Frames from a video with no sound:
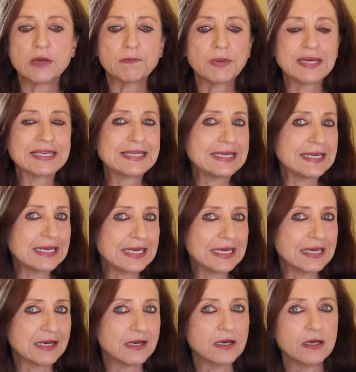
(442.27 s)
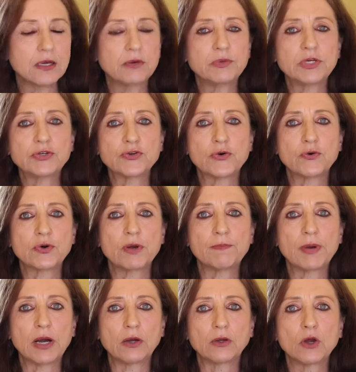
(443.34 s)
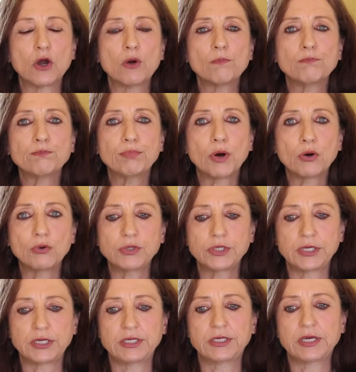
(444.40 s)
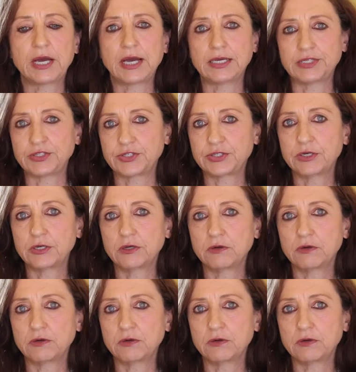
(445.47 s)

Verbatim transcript: But here we talk about potentized